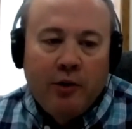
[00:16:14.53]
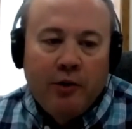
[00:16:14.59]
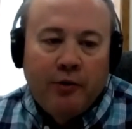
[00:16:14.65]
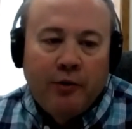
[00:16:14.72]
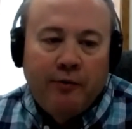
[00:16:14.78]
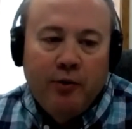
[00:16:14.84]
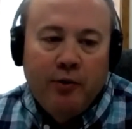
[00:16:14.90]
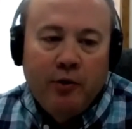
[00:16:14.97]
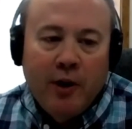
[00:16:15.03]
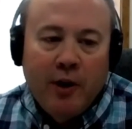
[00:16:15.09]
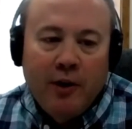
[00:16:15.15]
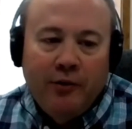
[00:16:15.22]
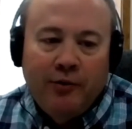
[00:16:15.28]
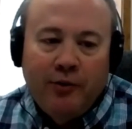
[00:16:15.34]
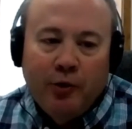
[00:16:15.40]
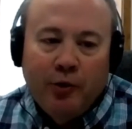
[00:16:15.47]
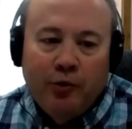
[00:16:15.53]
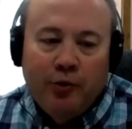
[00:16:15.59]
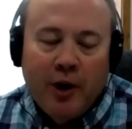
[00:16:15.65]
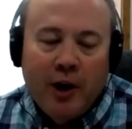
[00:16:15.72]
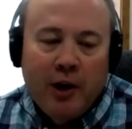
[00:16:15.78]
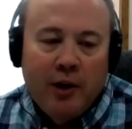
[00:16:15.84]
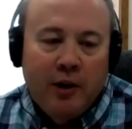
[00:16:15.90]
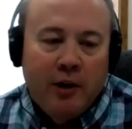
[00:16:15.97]
There's a few guys still
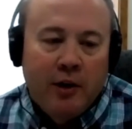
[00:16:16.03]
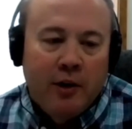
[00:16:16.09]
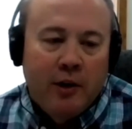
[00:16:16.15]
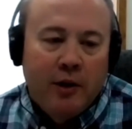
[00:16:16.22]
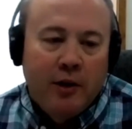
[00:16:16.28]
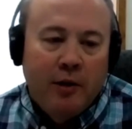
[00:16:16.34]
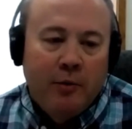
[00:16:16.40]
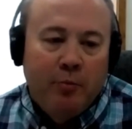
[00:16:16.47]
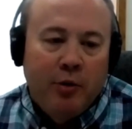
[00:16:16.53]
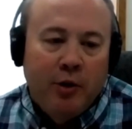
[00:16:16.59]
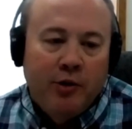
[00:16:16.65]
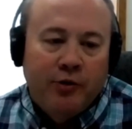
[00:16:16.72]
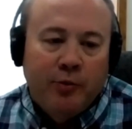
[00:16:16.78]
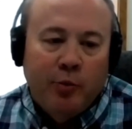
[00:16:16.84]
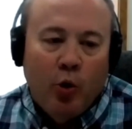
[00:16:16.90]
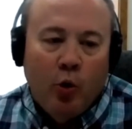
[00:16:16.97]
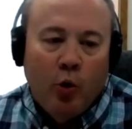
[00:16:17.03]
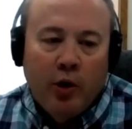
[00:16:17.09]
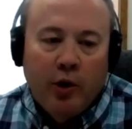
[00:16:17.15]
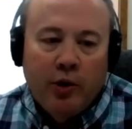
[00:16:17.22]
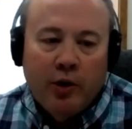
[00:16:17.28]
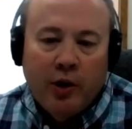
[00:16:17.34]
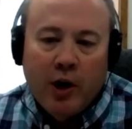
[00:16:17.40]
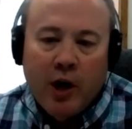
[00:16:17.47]
trying to punch some corn
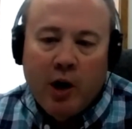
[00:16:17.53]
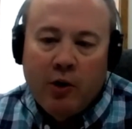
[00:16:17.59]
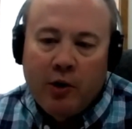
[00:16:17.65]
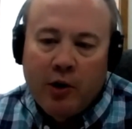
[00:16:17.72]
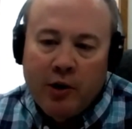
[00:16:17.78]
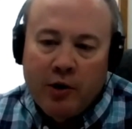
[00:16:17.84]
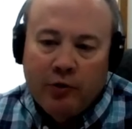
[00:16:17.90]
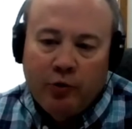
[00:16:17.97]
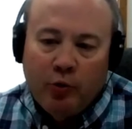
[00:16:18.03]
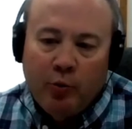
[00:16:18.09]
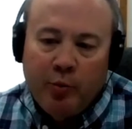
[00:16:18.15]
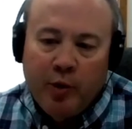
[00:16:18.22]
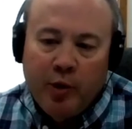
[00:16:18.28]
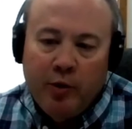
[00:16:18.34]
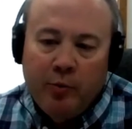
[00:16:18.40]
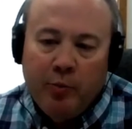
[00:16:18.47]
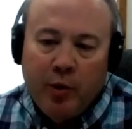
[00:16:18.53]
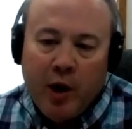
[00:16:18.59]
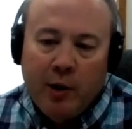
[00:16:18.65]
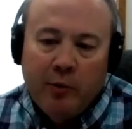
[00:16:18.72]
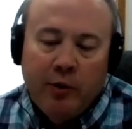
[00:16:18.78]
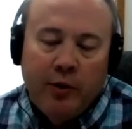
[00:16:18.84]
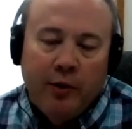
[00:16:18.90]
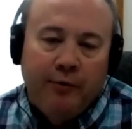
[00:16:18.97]
in the ground, and this will be
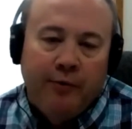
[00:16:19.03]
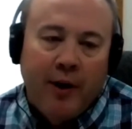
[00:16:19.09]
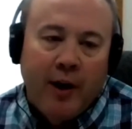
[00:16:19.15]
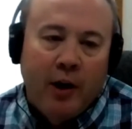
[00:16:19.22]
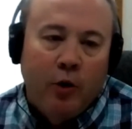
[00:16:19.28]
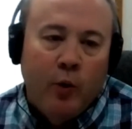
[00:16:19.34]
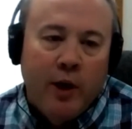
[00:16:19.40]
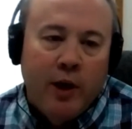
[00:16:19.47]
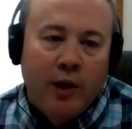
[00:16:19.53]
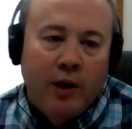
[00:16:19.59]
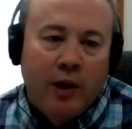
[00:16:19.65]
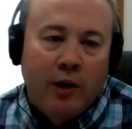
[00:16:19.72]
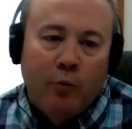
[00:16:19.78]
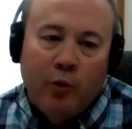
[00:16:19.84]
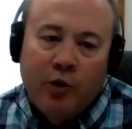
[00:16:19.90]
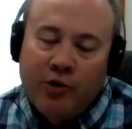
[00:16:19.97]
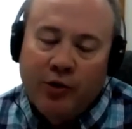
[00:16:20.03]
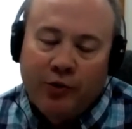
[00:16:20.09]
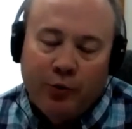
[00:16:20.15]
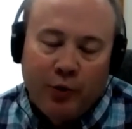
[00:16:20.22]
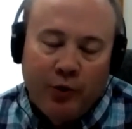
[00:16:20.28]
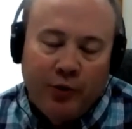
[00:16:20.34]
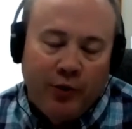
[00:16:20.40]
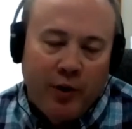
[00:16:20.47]
probably the final week. And we
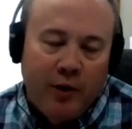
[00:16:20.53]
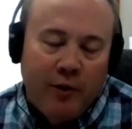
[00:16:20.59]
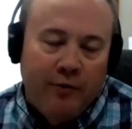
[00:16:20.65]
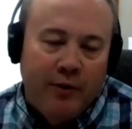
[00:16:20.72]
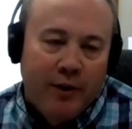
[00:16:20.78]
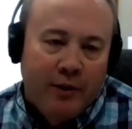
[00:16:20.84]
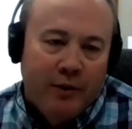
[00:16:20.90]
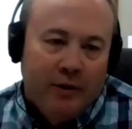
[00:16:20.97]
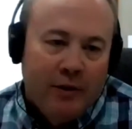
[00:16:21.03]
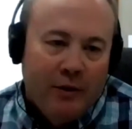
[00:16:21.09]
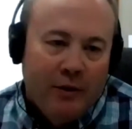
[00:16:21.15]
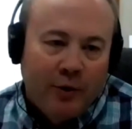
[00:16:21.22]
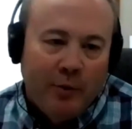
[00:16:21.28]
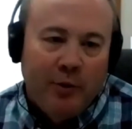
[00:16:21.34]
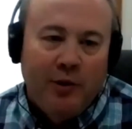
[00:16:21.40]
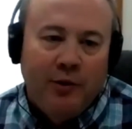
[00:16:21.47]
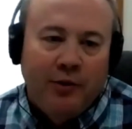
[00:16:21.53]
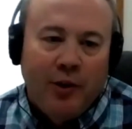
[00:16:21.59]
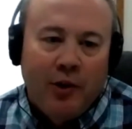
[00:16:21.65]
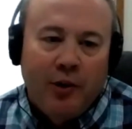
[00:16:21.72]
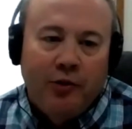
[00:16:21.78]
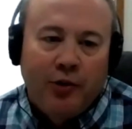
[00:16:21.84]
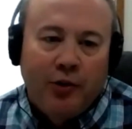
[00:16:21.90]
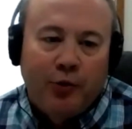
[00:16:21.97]
just received, some of these
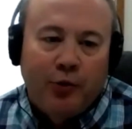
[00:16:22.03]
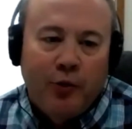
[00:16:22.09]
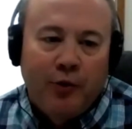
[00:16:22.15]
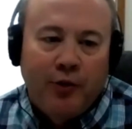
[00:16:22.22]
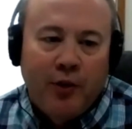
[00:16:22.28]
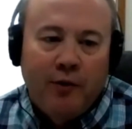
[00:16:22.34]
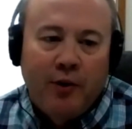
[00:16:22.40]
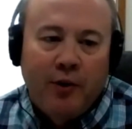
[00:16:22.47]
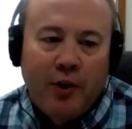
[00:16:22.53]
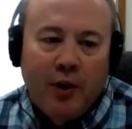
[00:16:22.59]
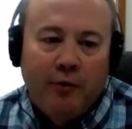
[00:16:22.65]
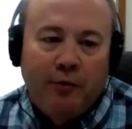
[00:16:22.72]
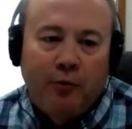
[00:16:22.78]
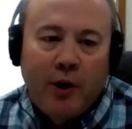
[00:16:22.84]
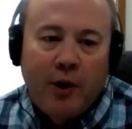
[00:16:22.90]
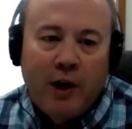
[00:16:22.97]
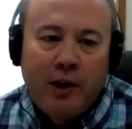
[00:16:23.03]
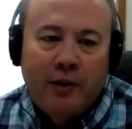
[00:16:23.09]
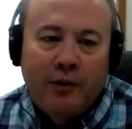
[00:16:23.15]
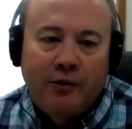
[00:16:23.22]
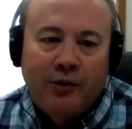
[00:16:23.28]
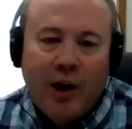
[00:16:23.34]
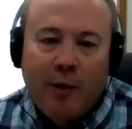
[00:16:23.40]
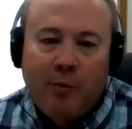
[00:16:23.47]
areas just received enough rain to
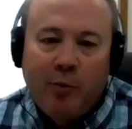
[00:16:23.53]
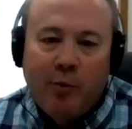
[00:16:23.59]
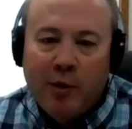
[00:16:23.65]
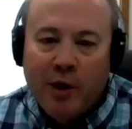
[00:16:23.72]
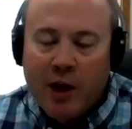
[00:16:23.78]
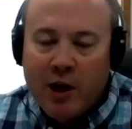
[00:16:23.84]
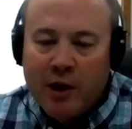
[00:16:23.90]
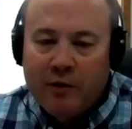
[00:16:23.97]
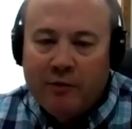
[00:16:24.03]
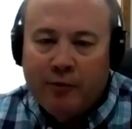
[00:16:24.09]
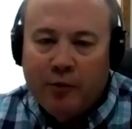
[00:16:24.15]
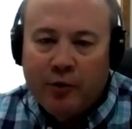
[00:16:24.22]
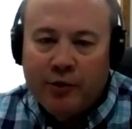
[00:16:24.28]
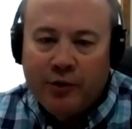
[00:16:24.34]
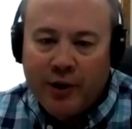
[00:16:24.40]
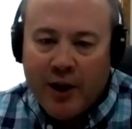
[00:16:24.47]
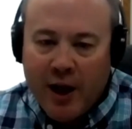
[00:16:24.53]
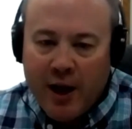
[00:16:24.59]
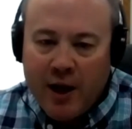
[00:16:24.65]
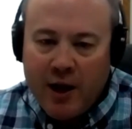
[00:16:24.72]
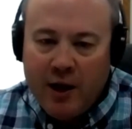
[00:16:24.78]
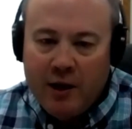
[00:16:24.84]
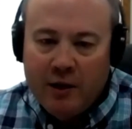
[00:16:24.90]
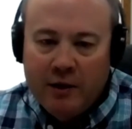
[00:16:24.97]
stop them again for
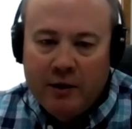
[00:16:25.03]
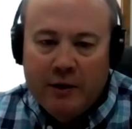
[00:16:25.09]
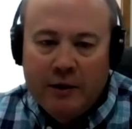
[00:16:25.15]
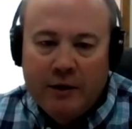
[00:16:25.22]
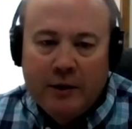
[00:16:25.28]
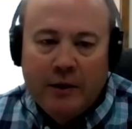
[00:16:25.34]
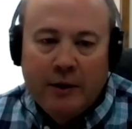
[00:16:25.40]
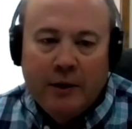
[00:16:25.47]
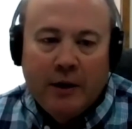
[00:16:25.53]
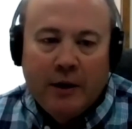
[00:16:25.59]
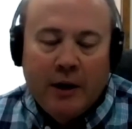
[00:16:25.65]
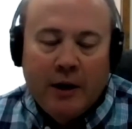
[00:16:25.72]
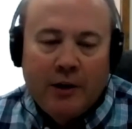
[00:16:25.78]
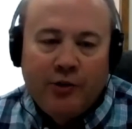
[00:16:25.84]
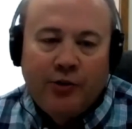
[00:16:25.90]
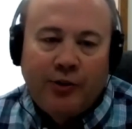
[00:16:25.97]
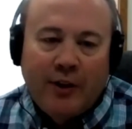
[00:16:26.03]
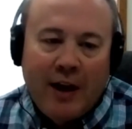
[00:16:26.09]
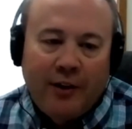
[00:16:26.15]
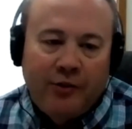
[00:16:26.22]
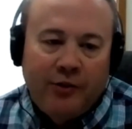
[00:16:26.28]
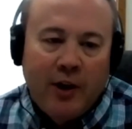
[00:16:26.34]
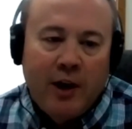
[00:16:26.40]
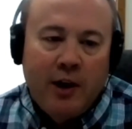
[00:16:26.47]
today, just
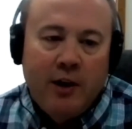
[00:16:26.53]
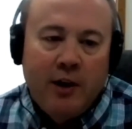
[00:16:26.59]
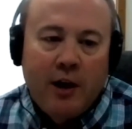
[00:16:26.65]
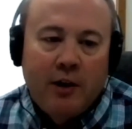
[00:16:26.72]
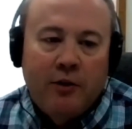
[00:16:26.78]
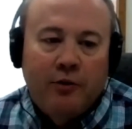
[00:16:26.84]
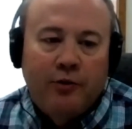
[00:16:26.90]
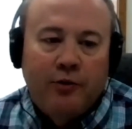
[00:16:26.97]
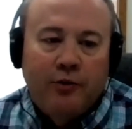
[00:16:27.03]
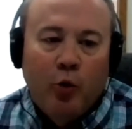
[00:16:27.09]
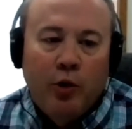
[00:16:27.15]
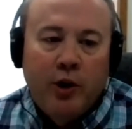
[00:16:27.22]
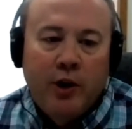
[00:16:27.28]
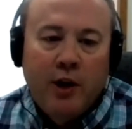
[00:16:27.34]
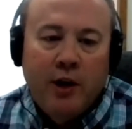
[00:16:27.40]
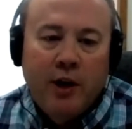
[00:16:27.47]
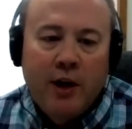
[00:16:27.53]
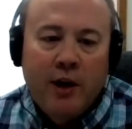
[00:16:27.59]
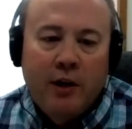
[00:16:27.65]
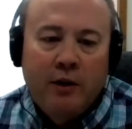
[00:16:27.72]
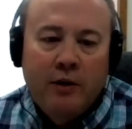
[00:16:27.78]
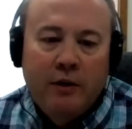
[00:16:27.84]
last night and this morning again.